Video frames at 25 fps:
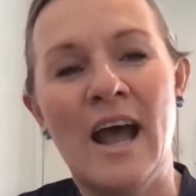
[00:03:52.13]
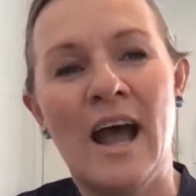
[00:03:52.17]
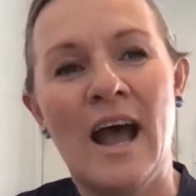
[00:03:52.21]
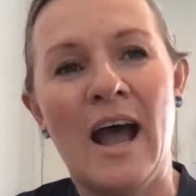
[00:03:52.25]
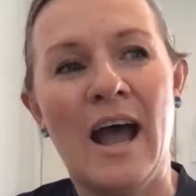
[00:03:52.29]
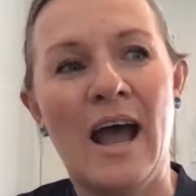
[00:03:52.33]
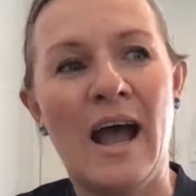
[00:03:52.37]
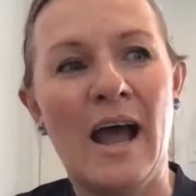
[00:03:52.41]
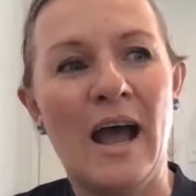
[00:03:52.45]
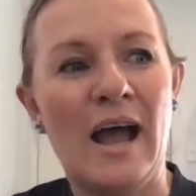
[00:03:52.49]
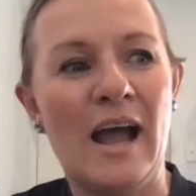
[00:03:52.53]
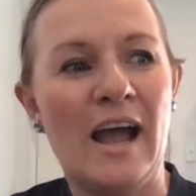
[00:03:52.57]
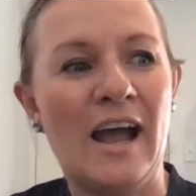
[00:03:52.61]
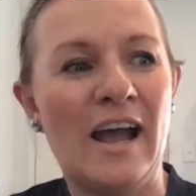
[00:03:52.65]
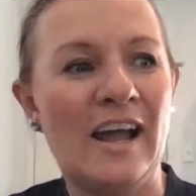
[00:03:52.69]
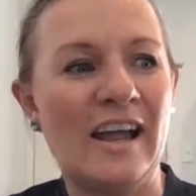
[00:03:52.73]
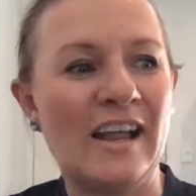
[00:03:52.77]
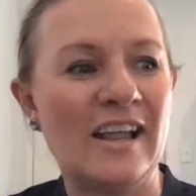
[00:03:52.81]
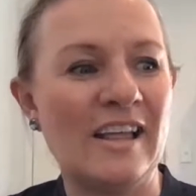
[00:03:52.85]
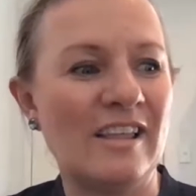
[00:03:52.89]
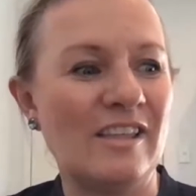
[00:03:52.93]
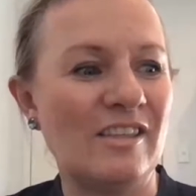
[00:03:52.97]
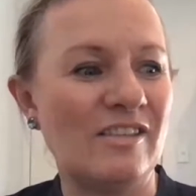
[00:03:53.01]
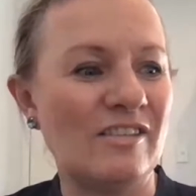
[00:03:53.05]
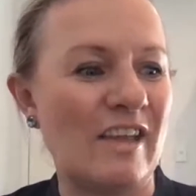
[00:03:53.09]

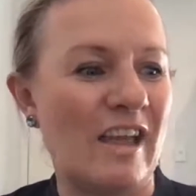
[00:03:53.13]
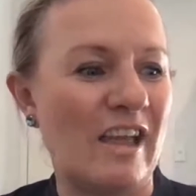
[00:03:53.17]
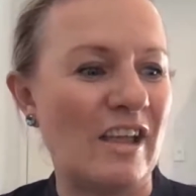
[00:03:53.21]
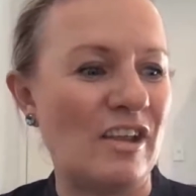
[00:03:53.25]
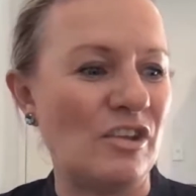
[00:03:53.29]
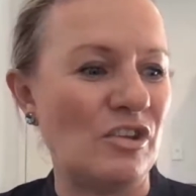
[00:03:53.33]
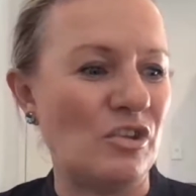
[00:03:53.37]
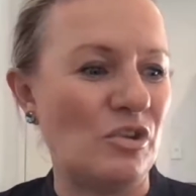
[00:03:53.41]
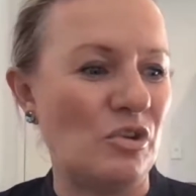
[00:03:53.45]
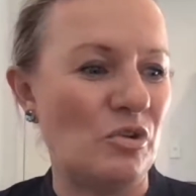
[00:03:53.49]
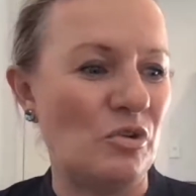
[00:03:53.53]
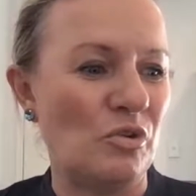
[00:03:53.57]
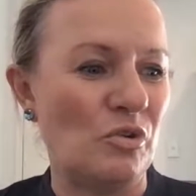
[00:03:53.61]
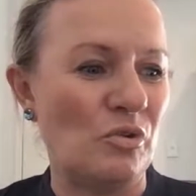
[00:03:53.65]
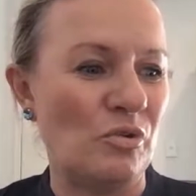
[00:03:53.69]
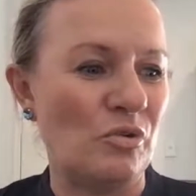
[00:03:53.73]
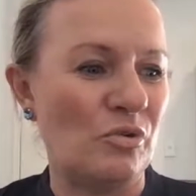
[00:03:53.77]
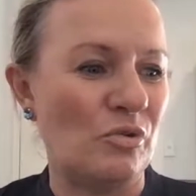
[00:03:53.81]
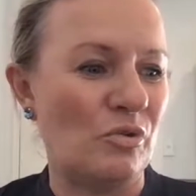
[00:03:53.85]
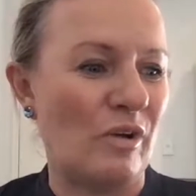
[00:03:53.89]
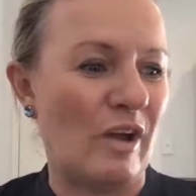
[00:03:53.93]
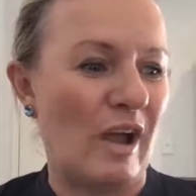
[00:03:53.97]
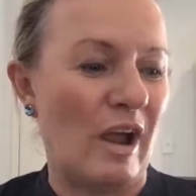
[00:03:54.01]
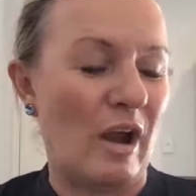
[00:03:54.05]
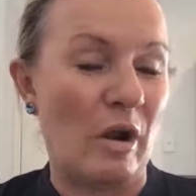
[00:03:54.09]
that
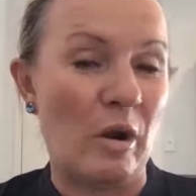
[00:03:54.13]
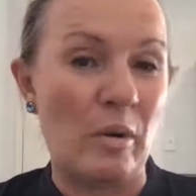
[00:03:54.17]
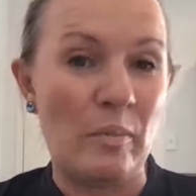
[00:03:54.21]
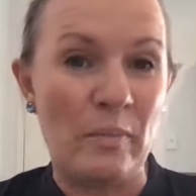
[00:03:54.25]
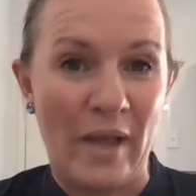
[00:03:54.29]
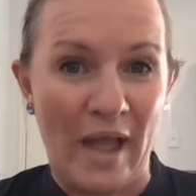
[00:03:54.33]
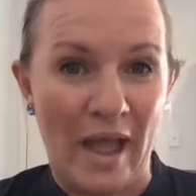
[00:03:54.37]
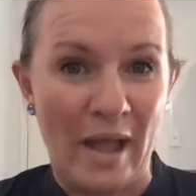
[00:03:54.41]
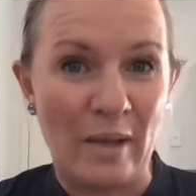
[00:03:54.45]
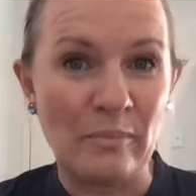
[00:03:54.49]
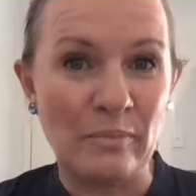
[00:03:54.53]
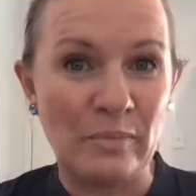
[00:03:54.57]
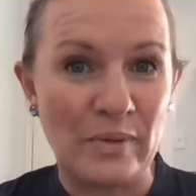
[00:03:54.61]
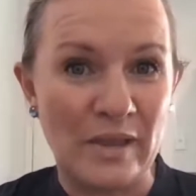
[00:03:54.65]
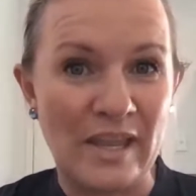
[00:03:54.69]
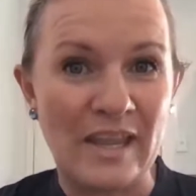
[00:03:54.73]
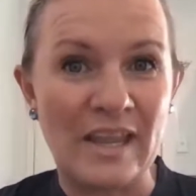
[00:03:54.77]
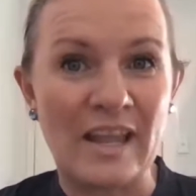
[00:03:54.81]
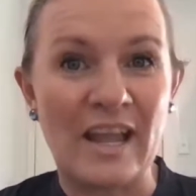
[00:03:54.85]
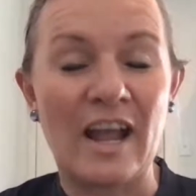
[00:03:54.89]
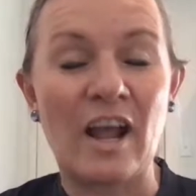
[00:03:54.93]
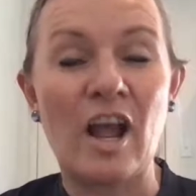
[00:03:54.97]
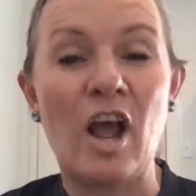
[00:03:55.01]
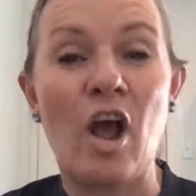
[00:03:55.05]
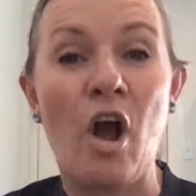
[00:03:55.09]
you are about being
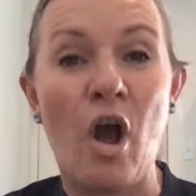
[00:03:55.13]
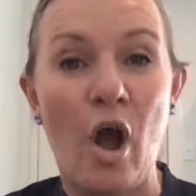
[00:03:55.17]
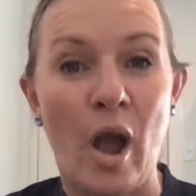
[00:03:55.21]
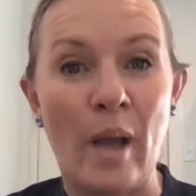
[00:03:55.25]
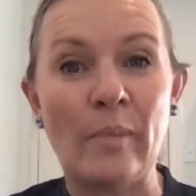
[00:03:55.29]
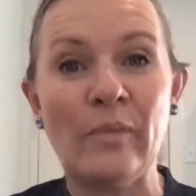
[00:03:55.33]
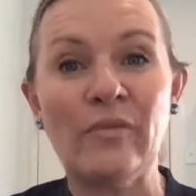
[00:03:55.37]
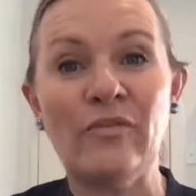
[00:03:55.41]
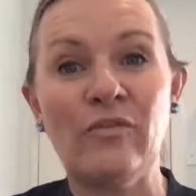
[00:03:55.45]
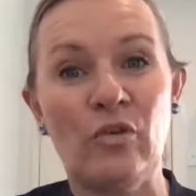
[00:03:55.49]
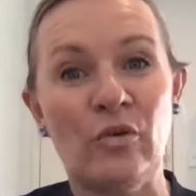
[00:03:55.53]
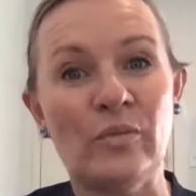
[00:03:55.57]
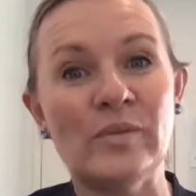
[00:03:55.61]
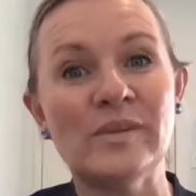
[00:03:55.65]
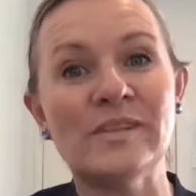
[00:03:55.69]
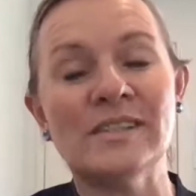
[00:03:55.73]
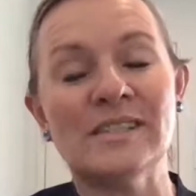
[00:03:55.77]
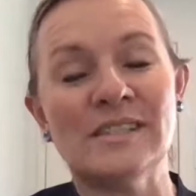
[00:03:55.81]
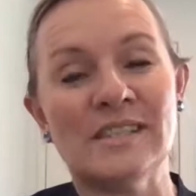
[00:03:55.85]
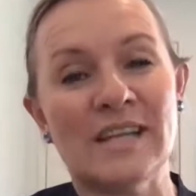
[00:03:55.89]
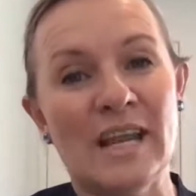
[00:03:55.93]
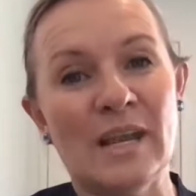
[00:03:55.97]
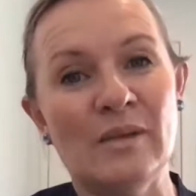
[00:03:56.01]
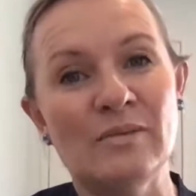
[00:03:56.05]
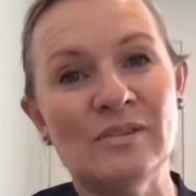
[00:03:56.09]
a high-performance
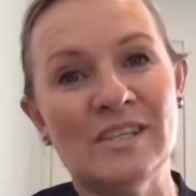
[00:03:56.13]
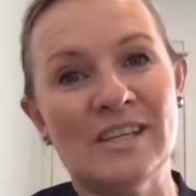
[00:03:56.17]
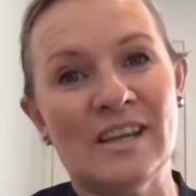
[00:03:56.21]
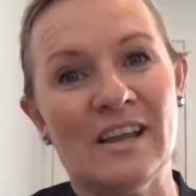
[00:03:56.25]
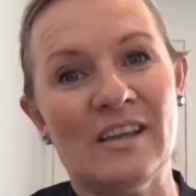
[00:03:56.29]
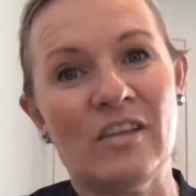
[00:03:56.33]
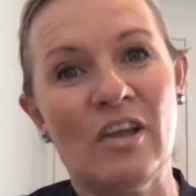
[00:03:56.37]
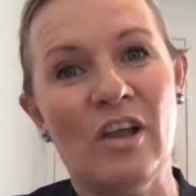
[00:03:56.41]
team together.